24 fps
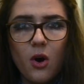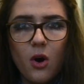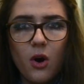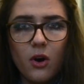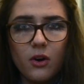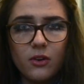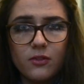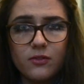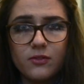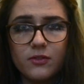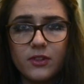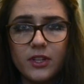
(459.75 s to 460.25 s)

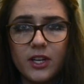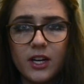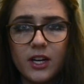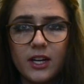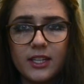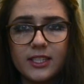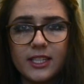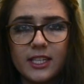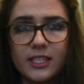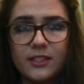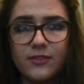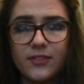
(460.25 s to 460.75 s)
of the
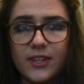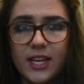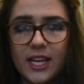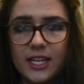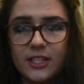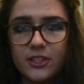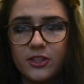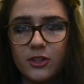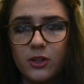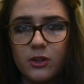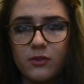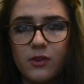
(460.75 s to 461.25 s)

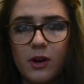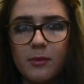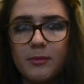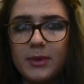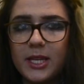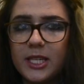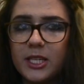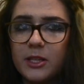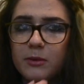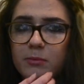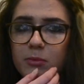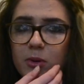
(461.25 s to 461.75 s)
identification of our
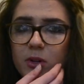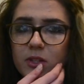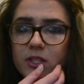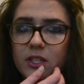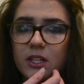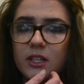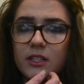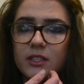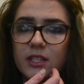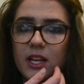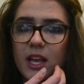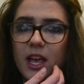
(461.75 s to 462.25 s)
media
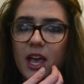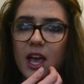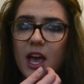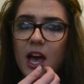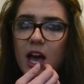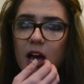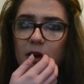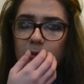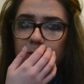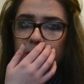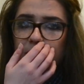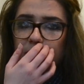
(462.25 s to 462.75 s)
product
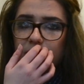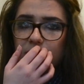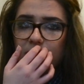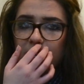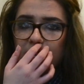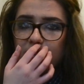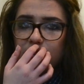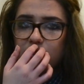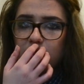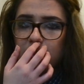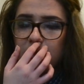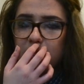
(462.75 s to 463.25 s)
and would have
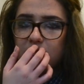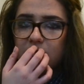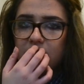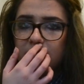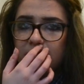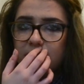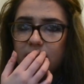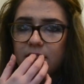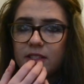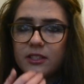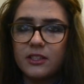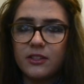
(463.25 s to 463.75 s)
left
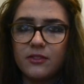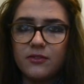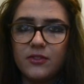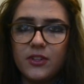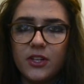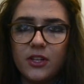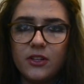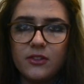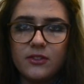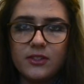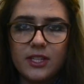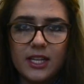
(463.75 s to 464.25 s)
audiences
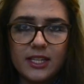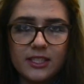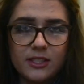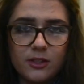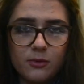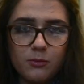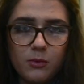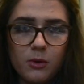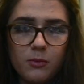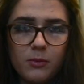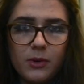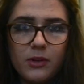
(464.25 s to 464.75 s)
confused as to
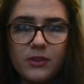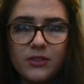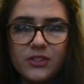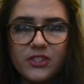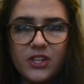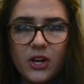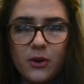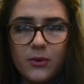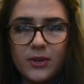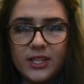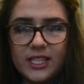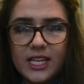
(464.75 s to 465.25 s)
what we were
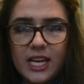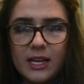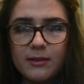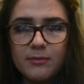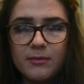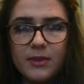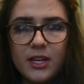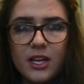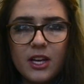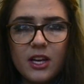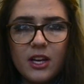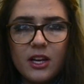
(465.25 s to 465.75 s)
showing them
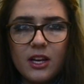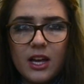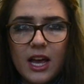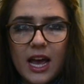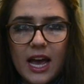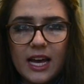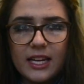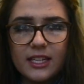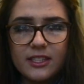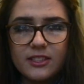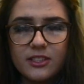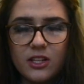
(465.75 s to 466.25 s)

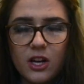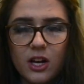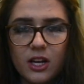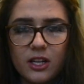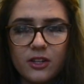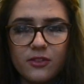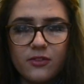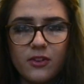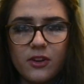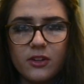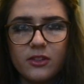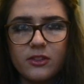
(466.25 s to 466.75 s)
at the start
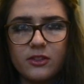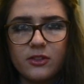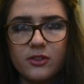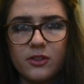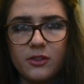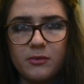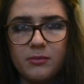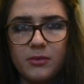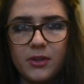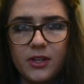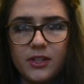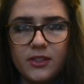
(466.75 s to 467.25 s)
of the focus
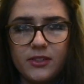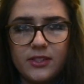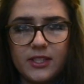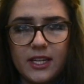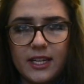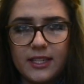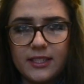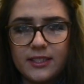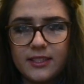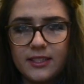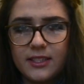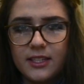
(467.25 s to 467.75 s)
group
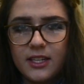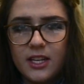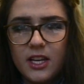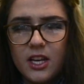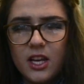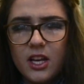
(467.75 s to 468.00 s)
process.